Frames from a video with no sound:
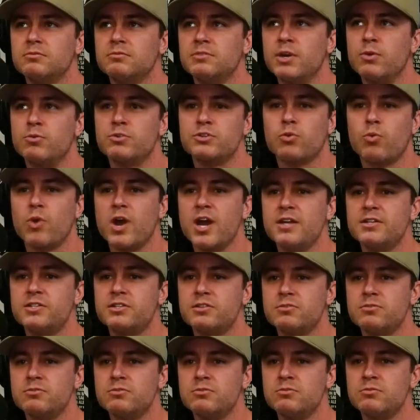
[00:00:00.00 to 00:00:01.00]
it was a way
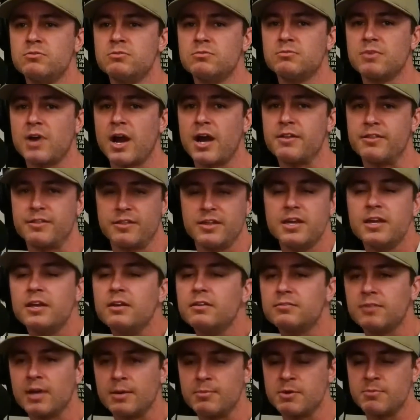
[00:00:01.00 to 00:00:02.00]
to, get
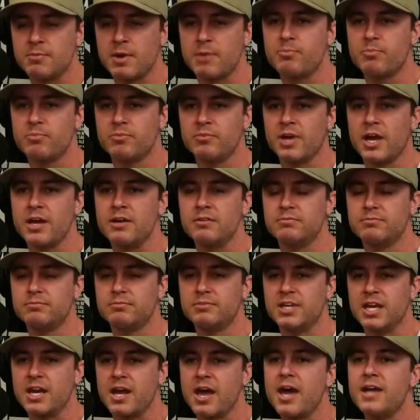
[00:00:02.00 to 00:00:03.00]

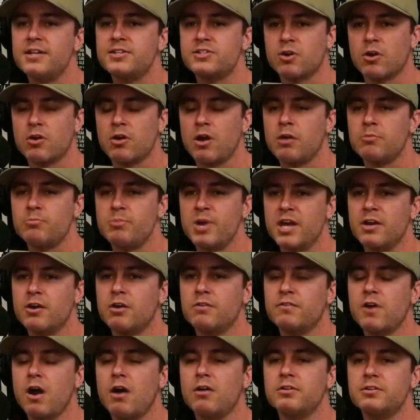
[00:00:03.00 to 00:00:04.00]
a head start on paying
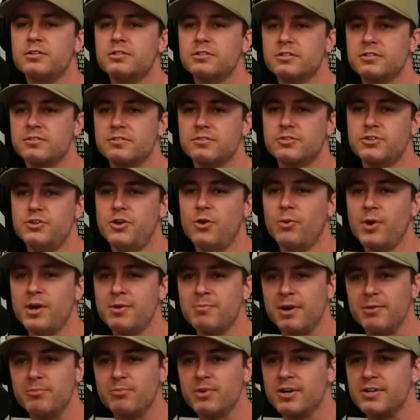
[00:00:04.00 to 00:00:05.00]
off college because there's no way
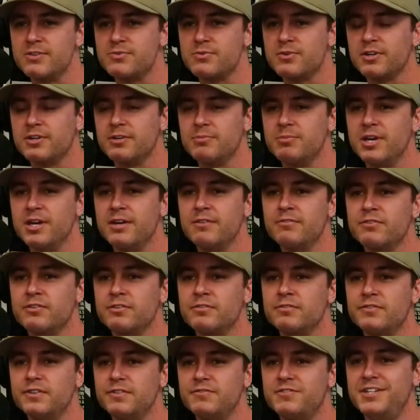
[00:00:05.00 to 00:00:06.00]
my parents were going to pay
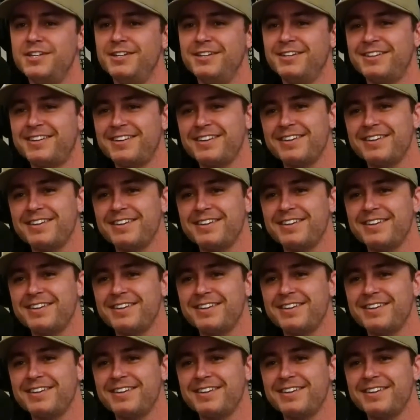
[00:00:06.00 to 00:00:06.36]
for 15